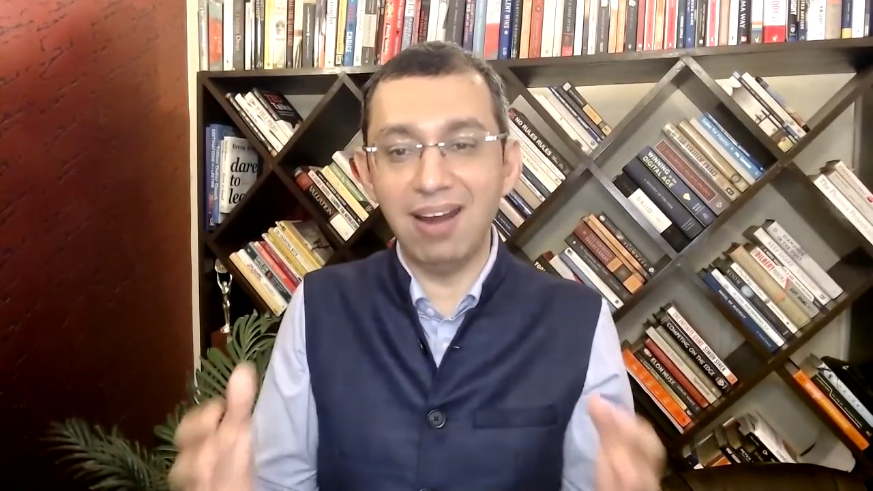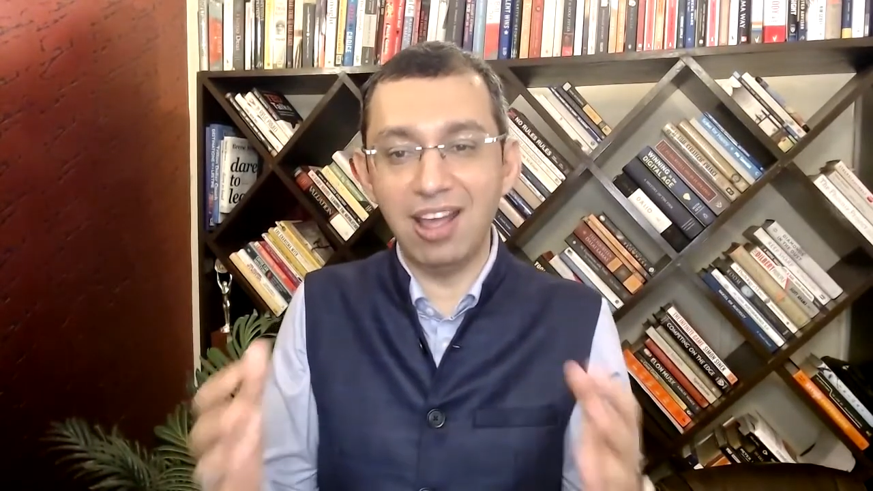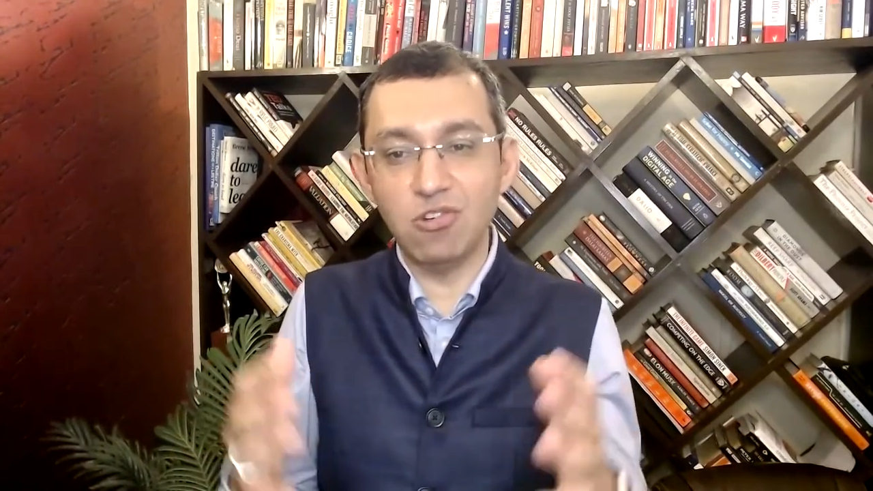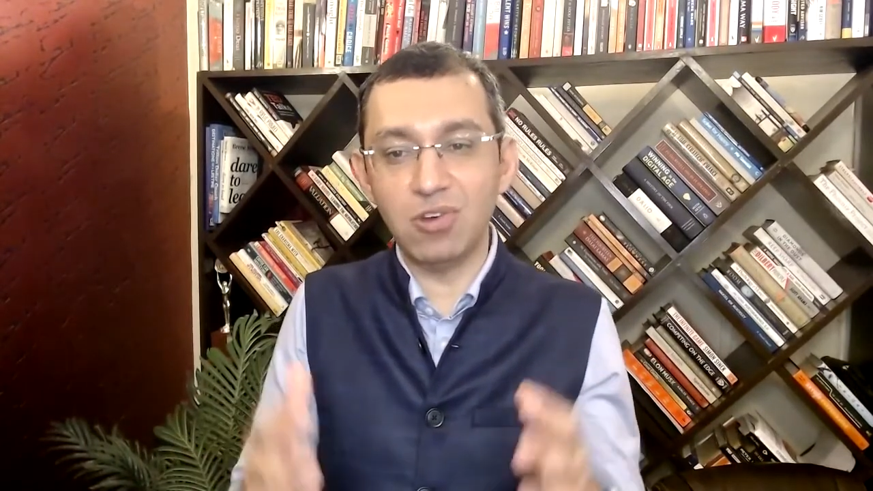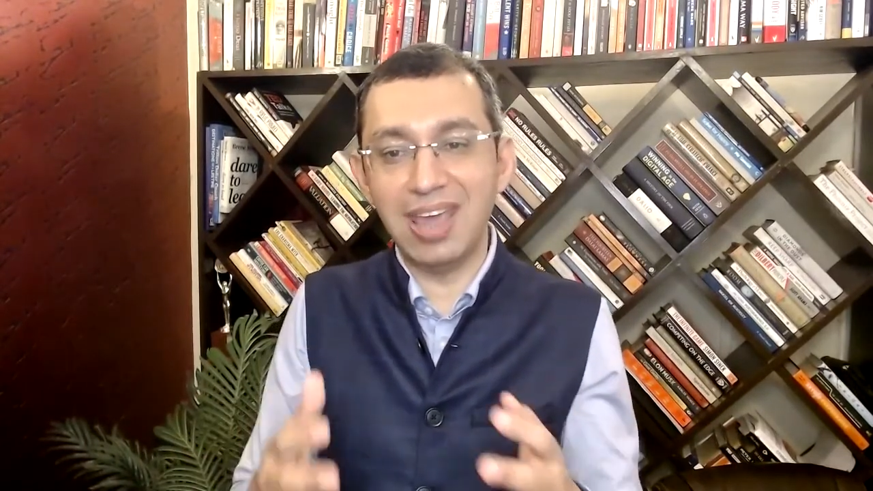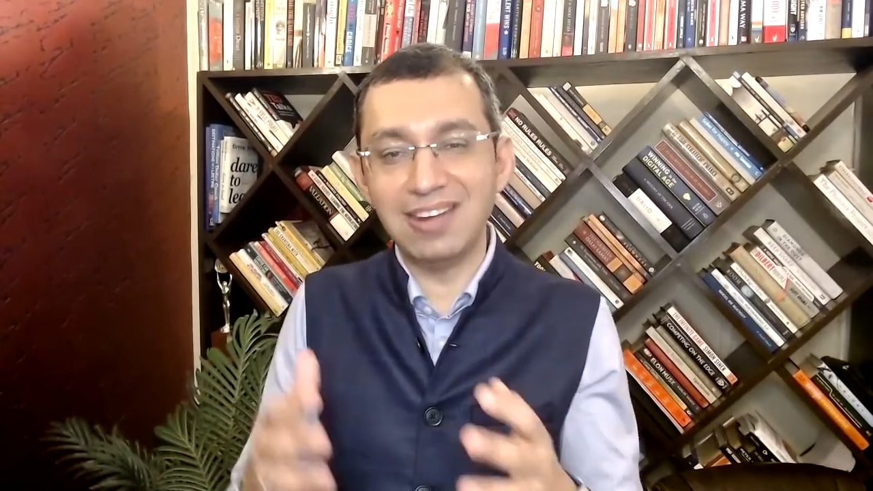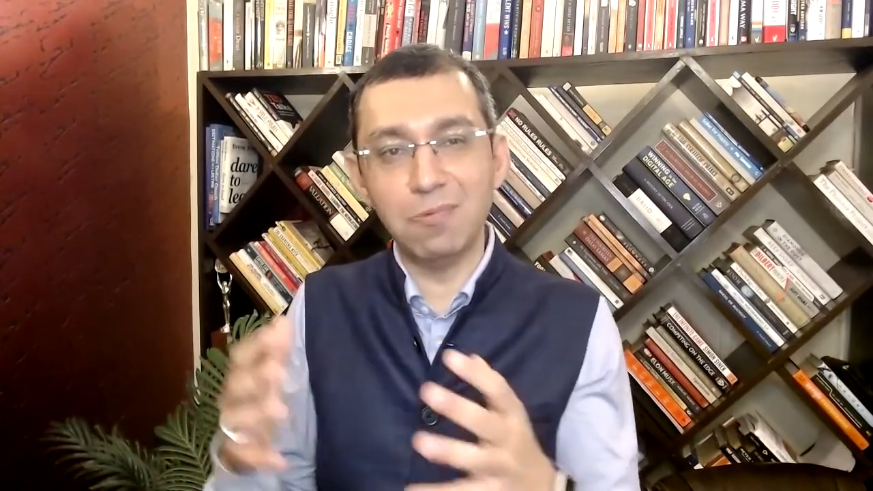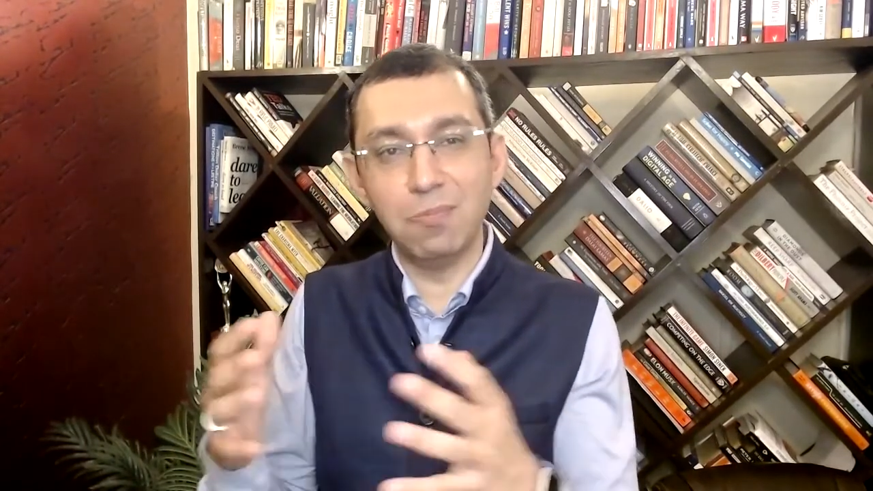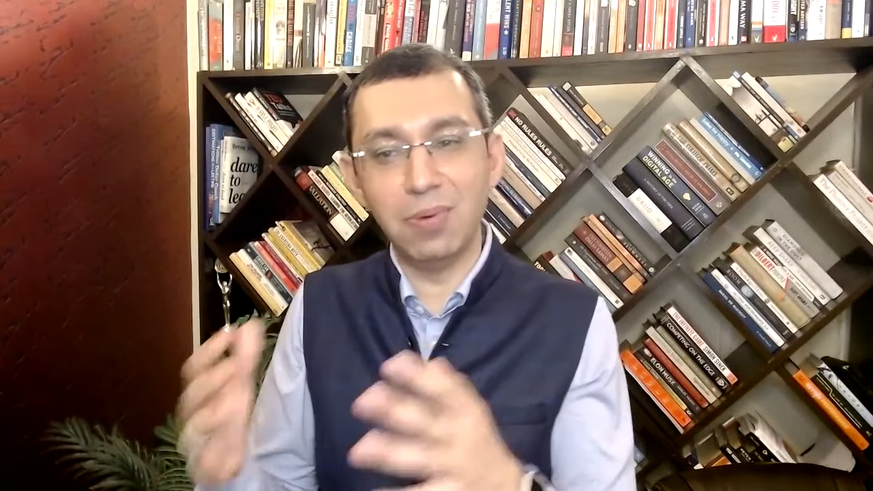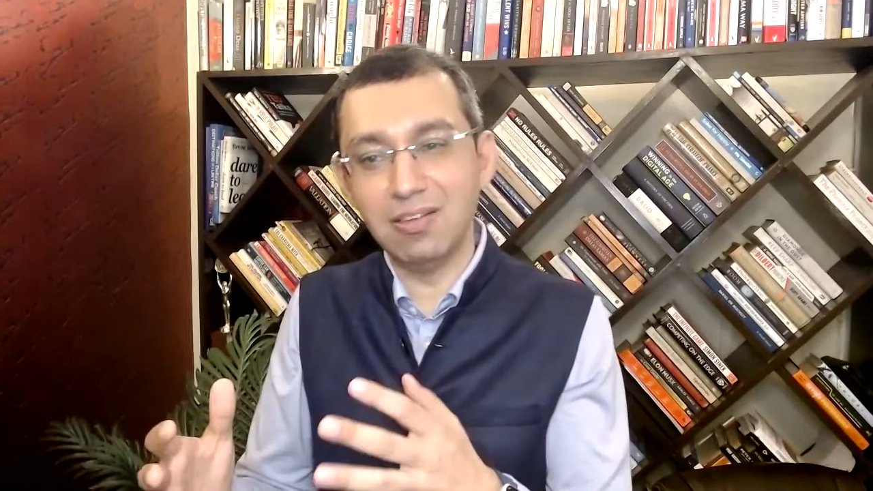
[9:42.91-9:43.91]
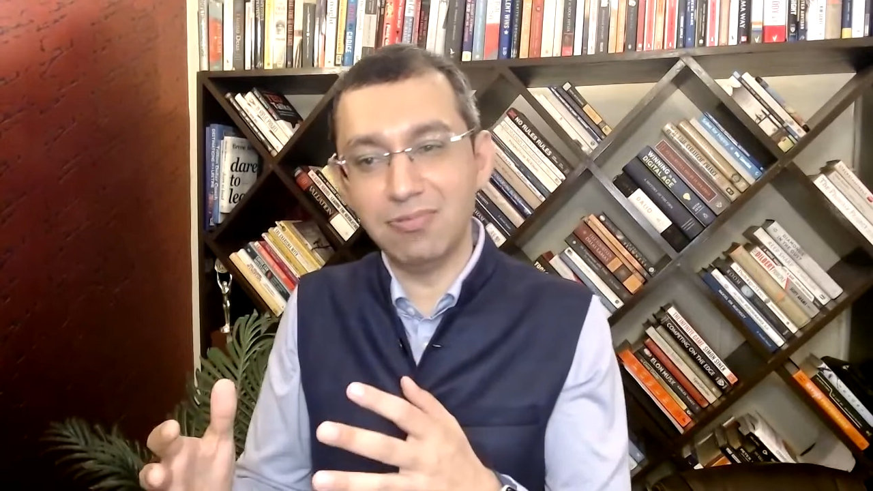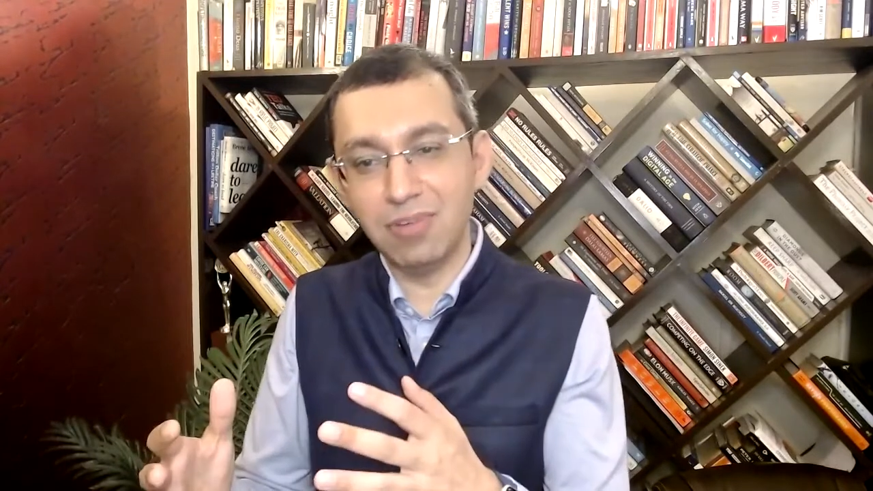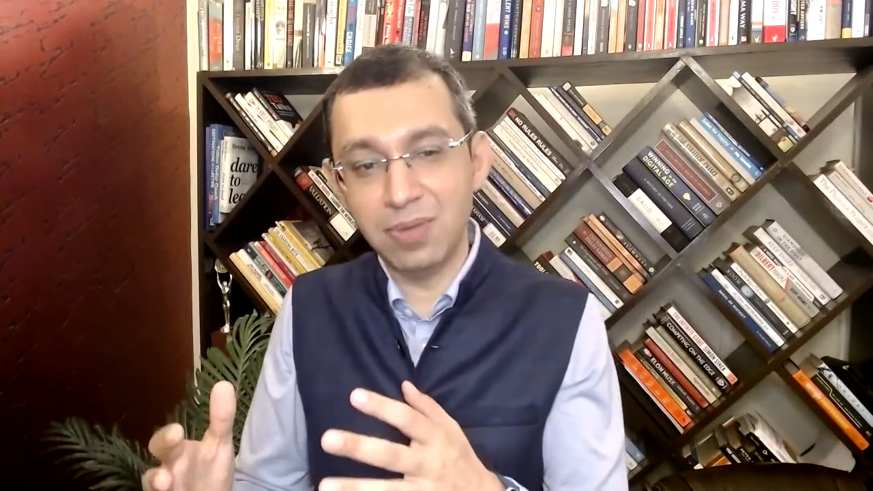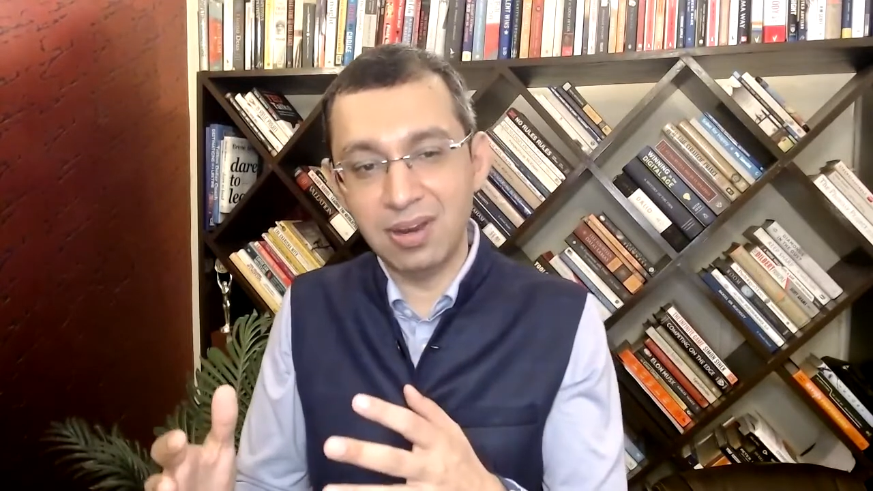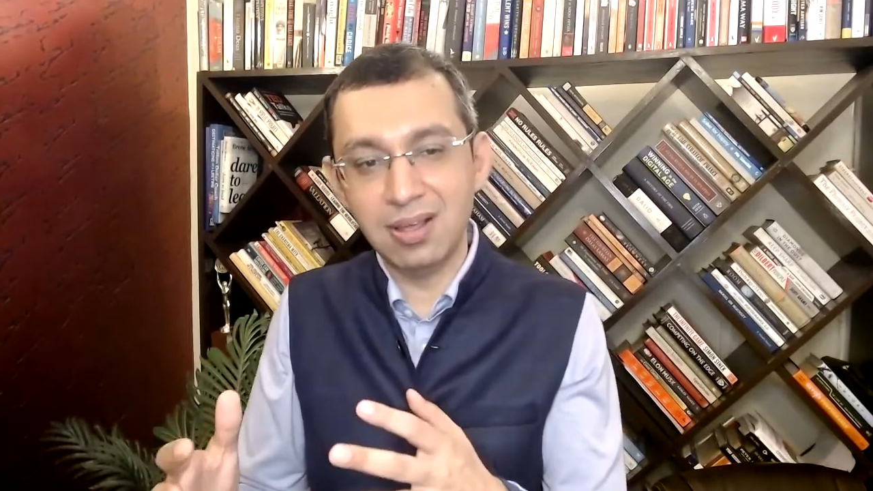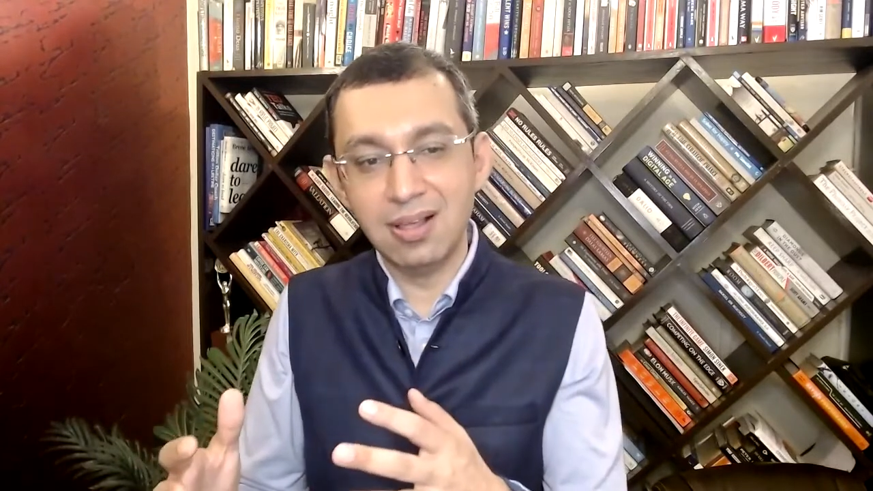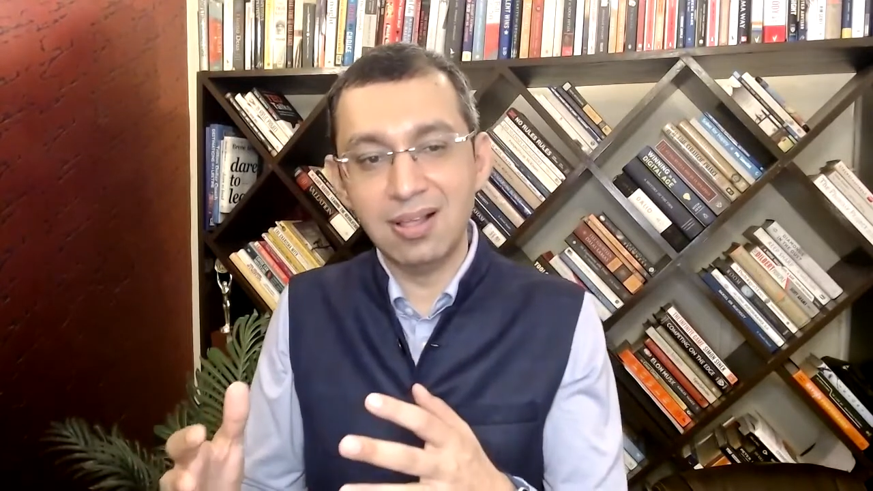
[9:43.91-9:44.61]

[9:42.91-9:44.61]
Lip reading: educate, and bring the women